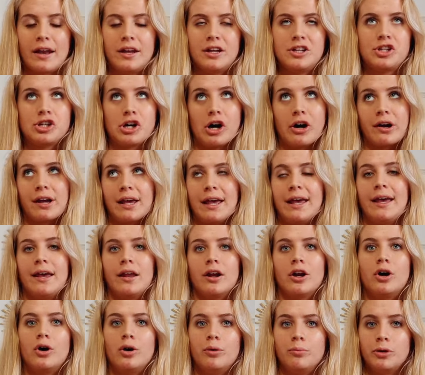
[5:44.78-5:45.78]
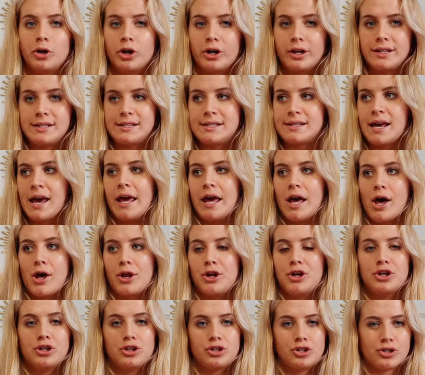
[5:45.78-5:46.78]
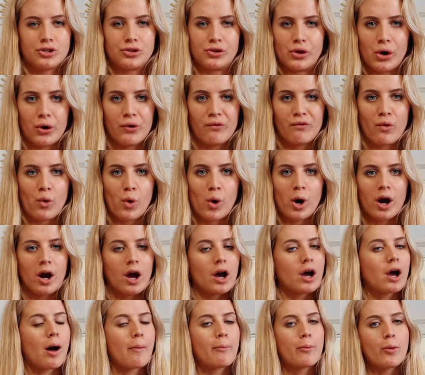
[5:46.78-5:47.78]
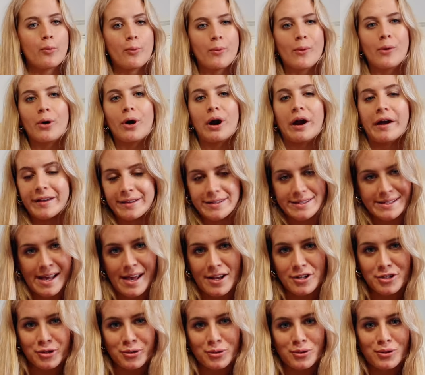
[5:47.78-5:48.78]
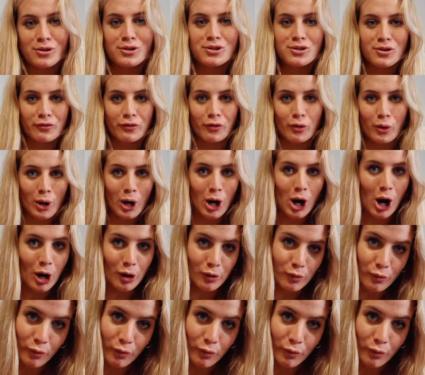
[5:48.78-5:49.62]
Head to Target and Home Goods and just look for a couple more essentials for our